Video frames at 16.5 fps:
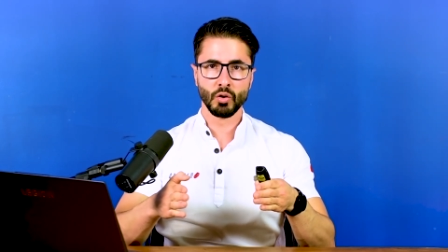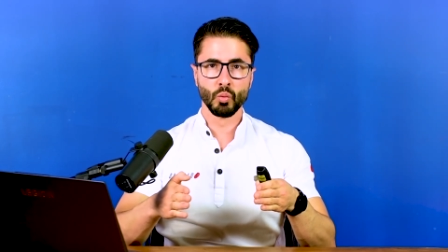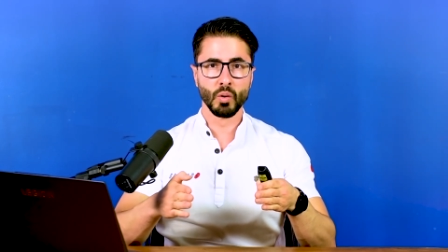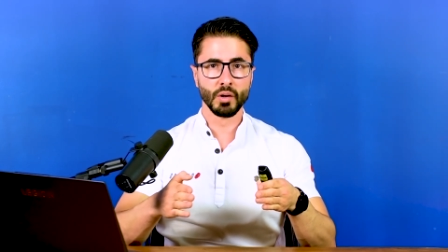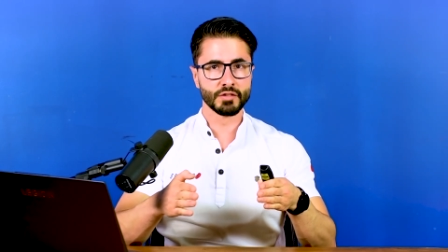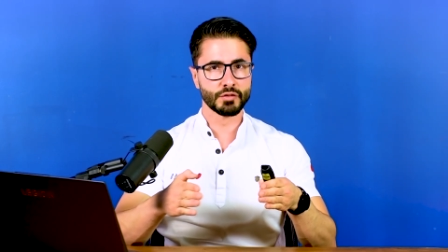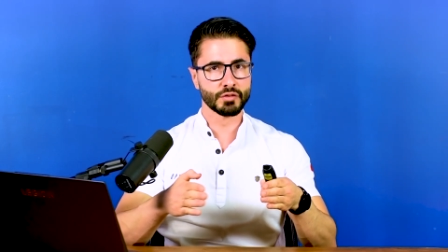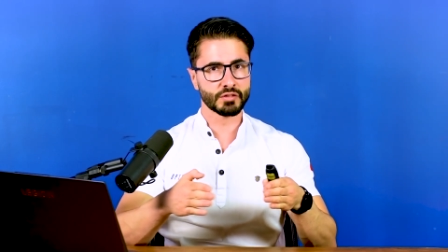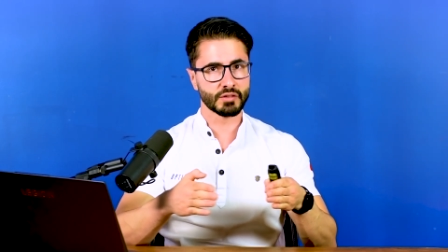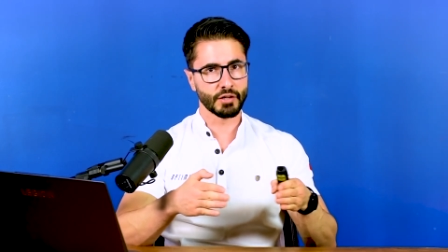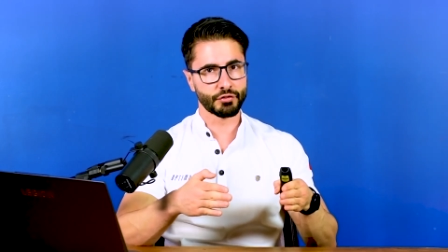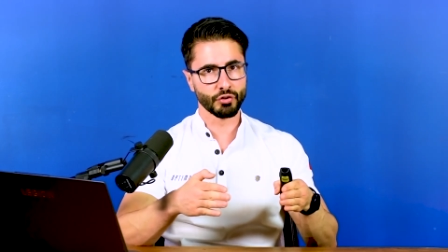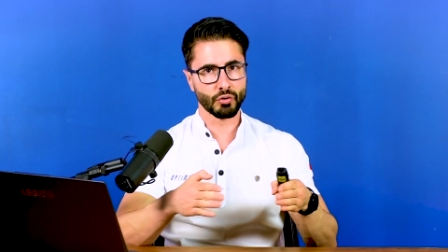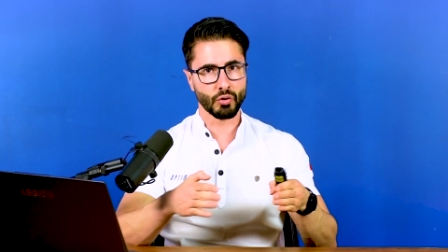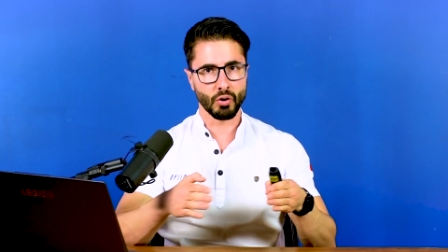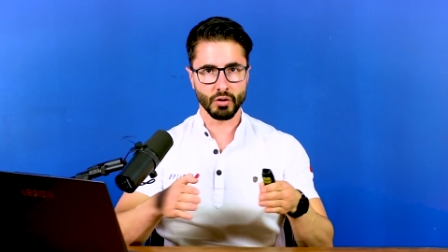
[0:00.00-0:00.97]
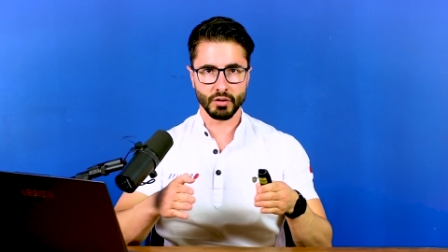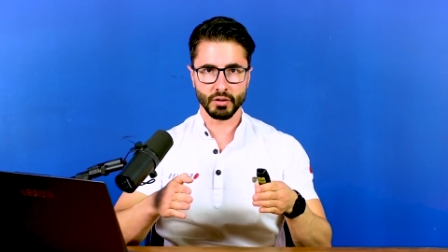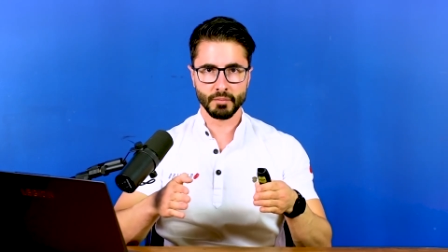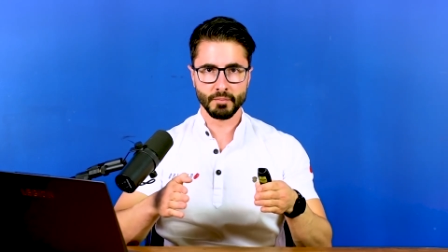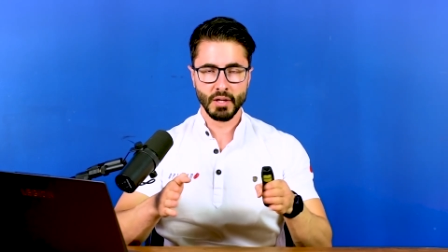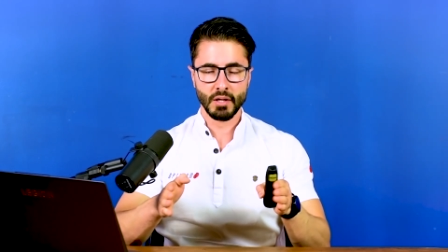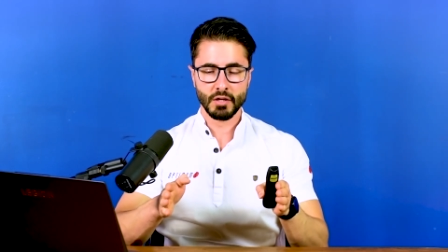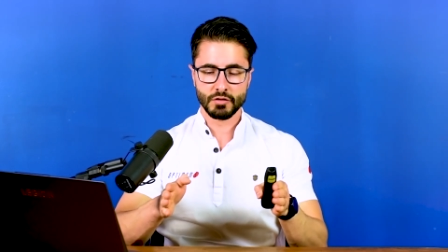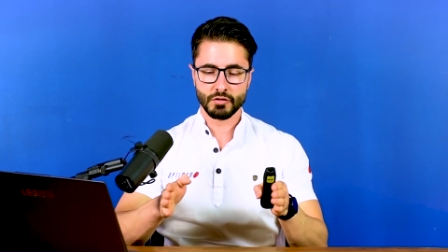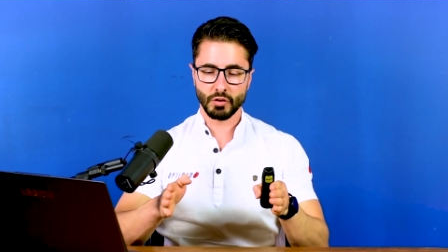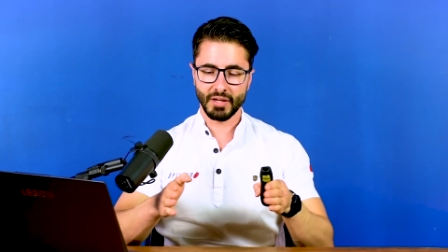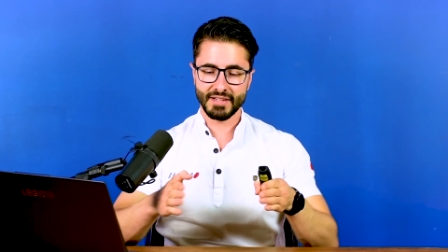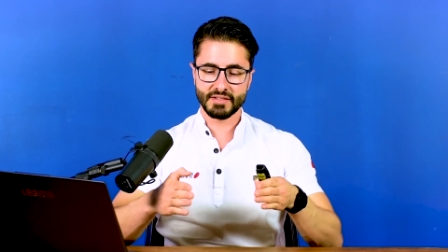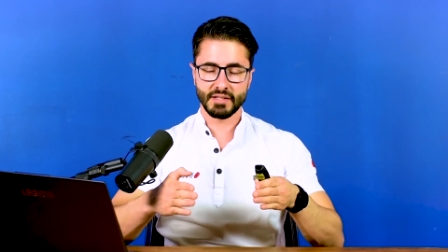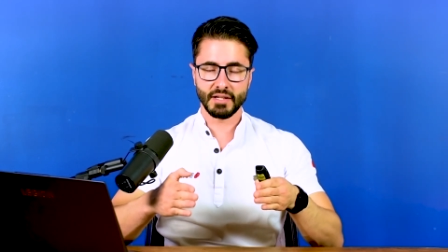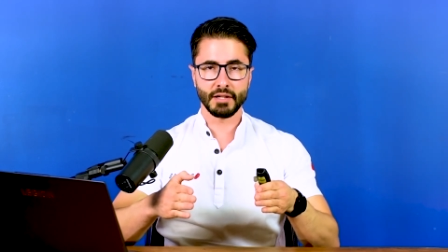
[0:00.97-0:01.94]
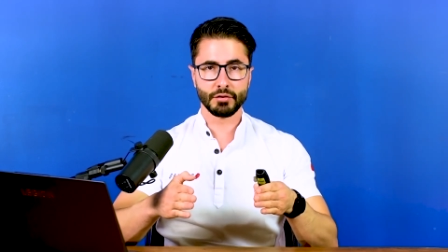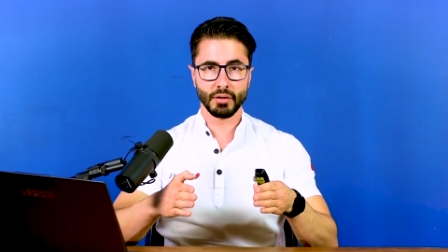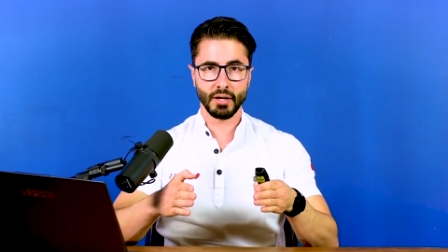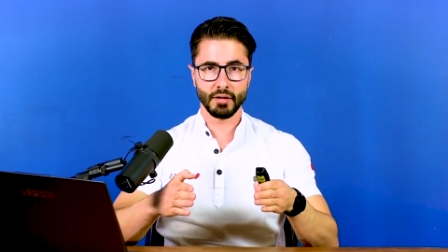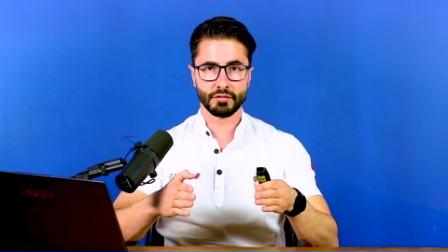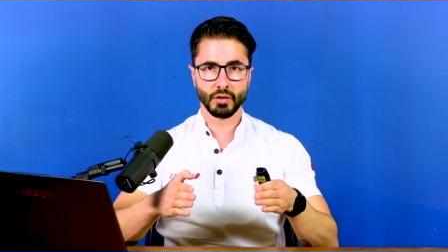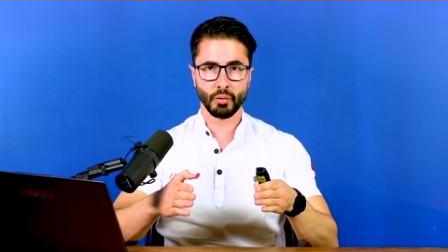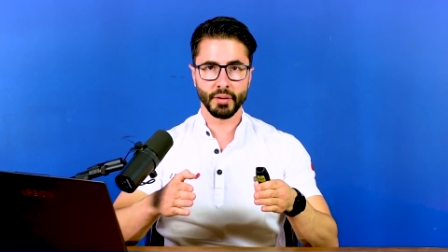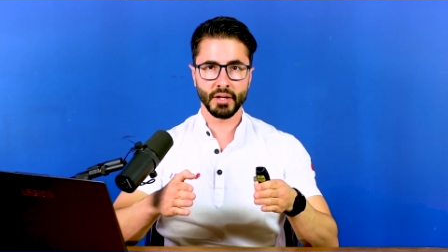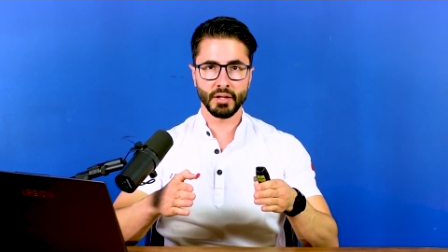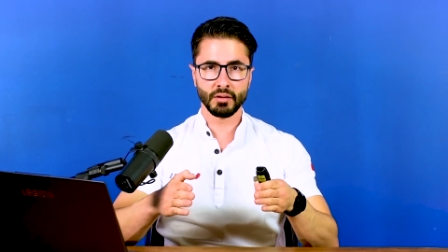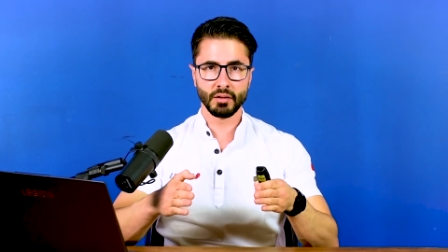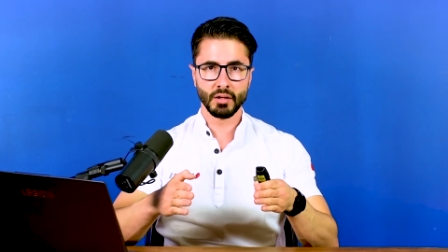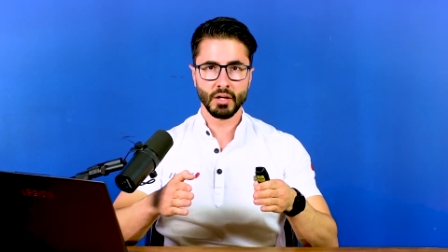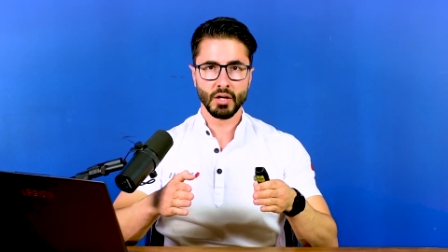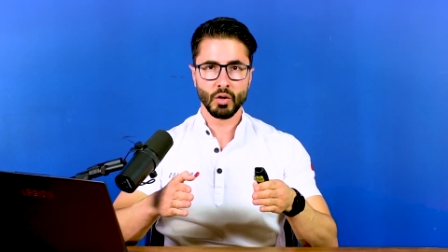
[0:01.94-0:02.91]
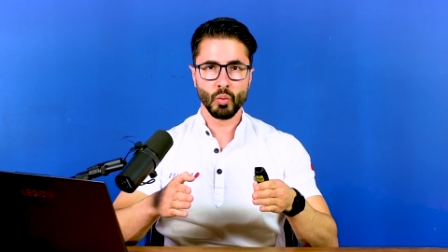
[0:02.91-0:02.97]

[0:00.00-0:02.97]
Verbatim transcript: once you start your corner. So let's say that you have toe in,